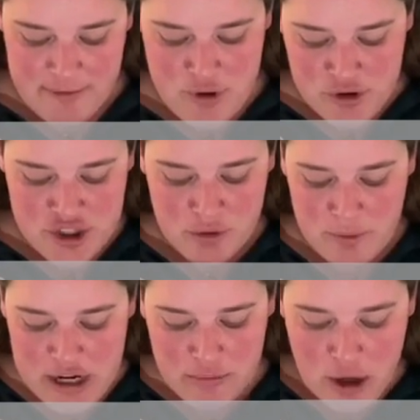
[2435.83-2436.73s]
moose to
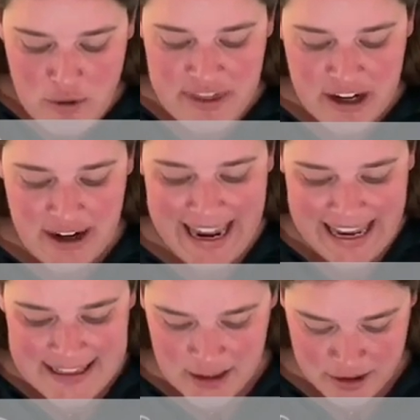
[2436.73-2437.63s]
regrow their
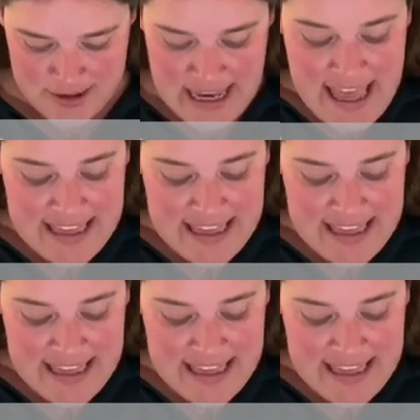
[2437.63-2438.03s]
antlers?